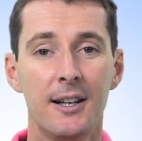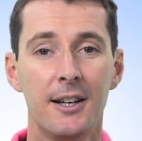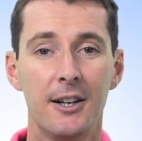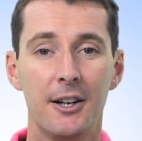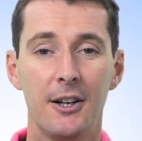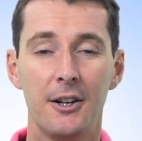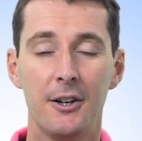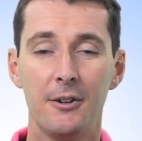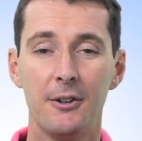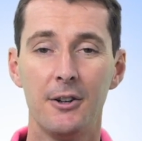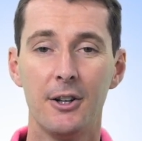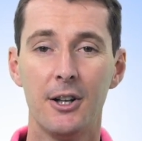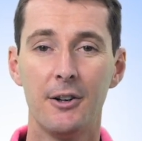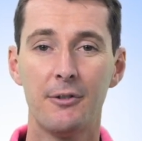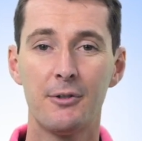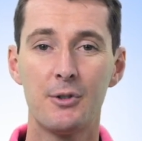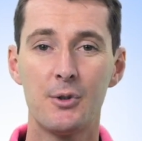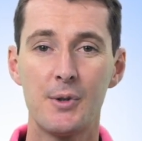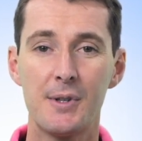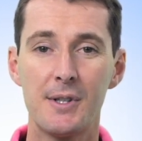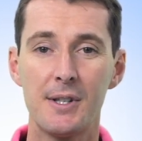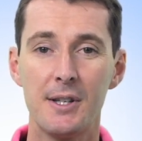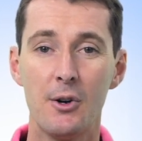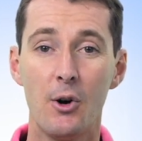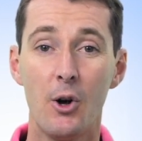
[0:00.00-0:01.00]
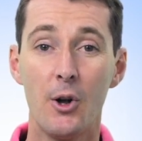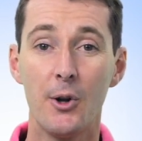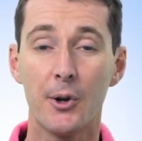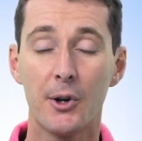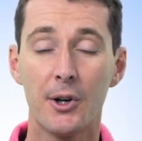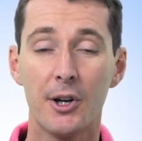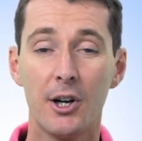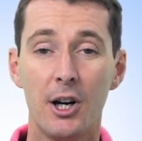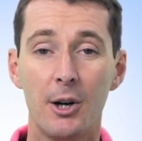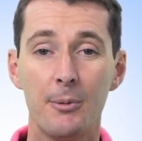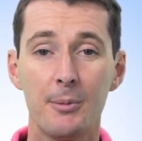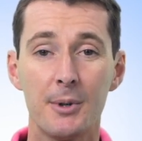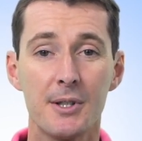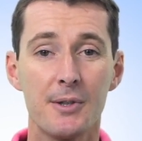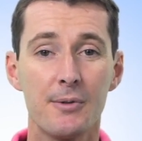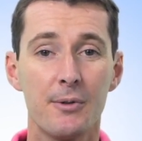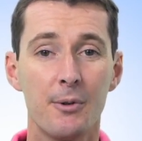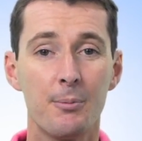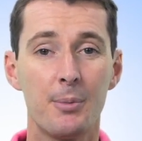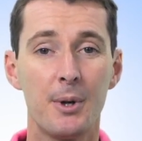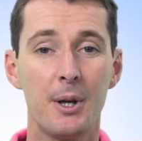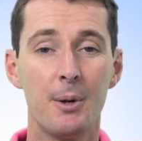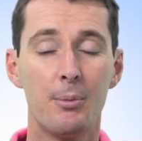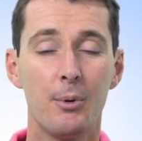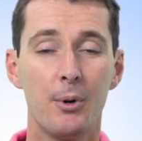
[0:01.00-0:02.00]
Uh, love to see all the comments
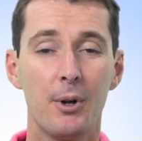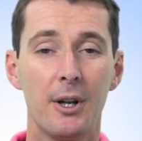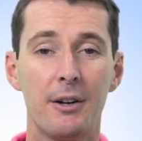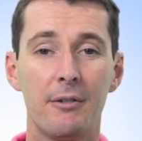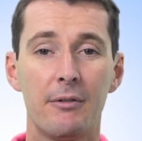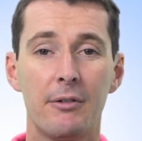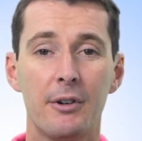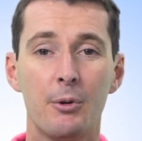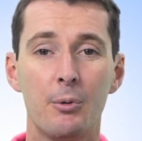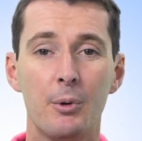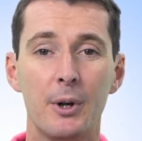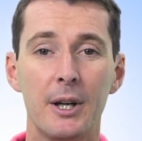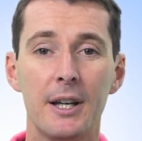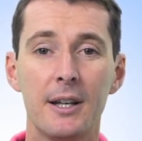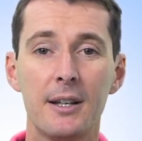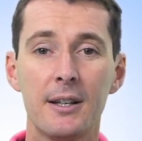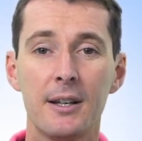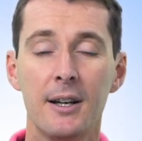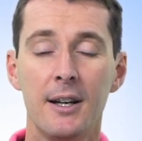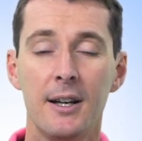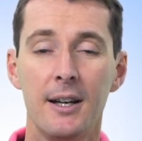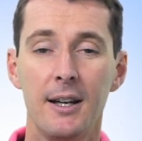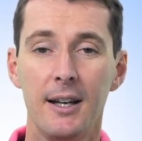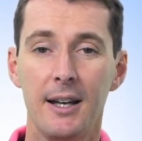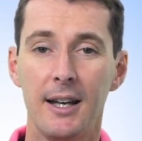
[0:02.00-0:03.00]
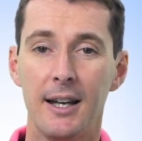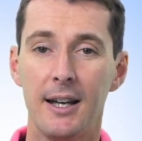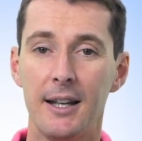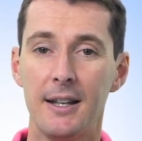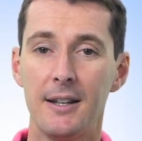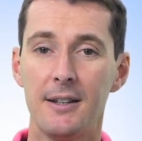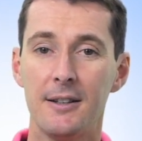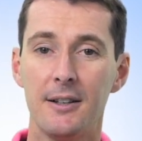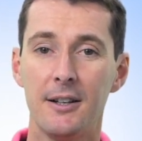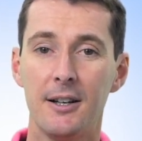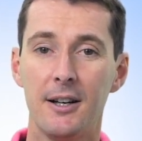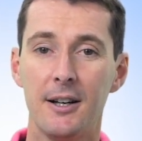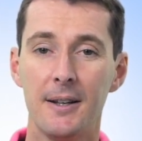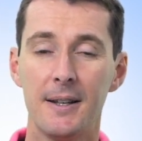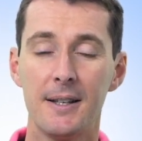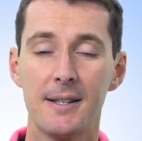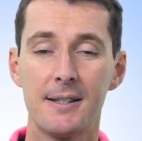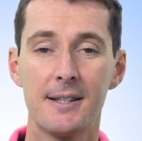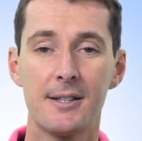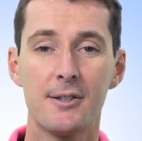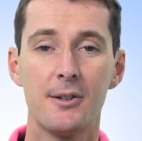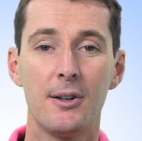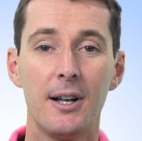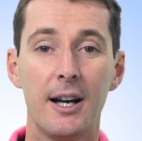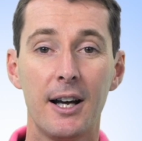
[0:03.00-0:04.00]
from people every week. And uh,
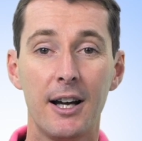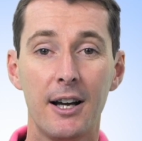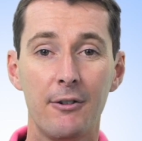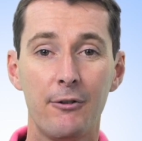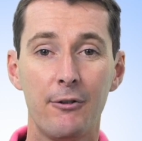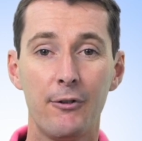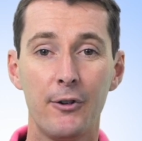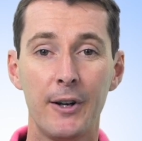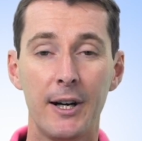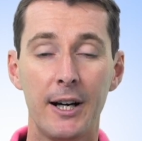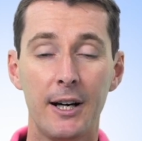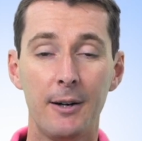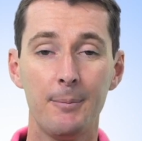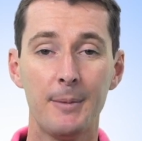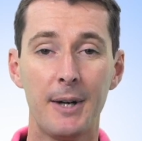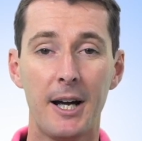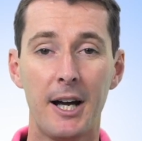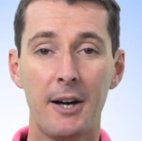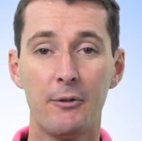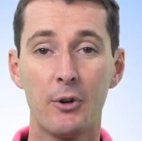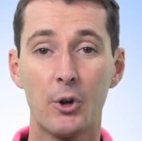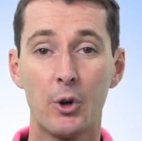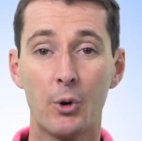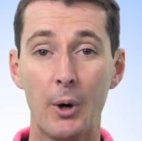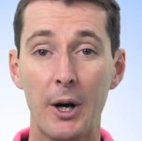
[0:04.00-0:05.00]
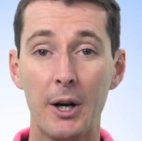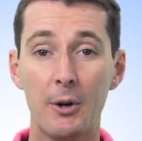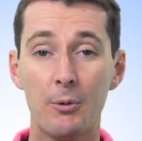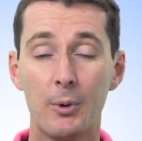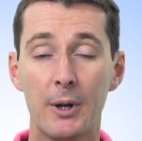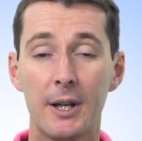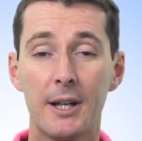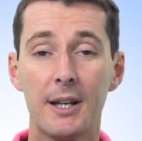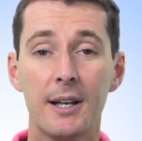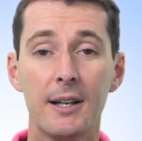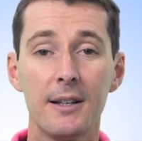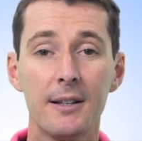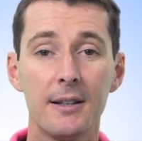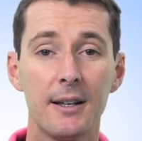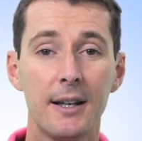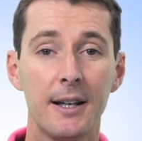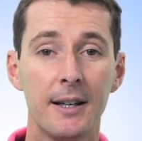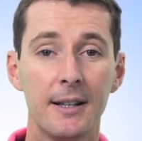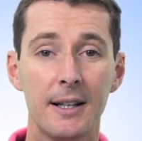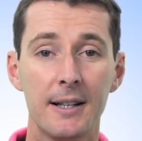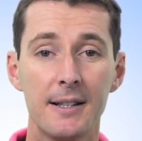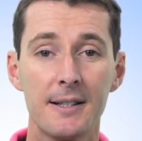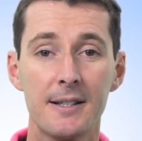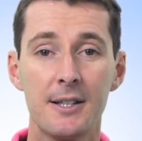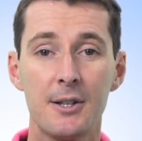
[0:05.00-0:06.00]
this is all I have for now. Have a great weekend,
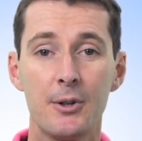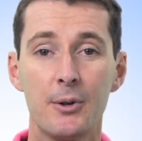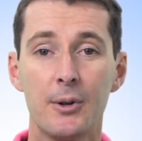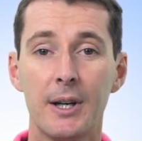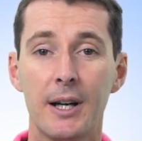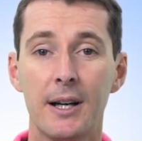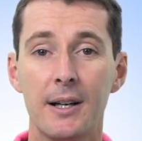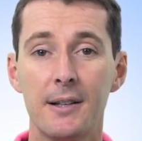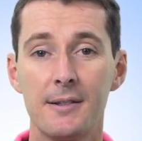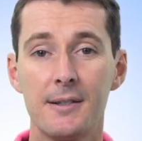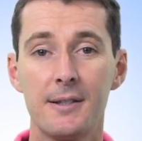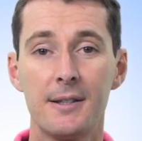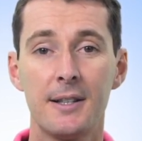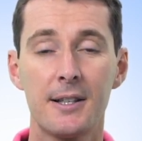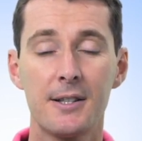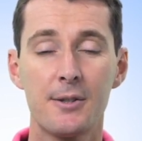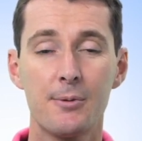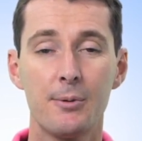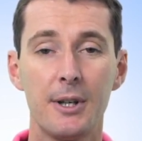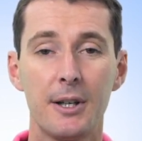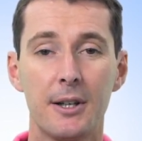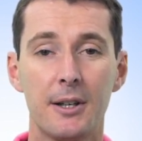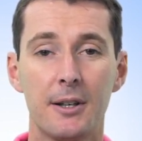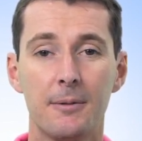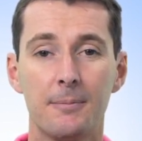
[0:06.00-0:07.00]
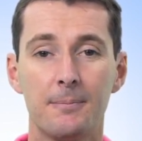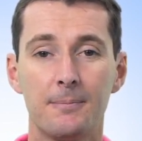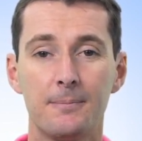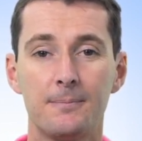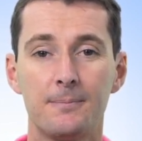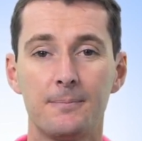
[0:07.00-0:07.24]
and I'll see you guys next week.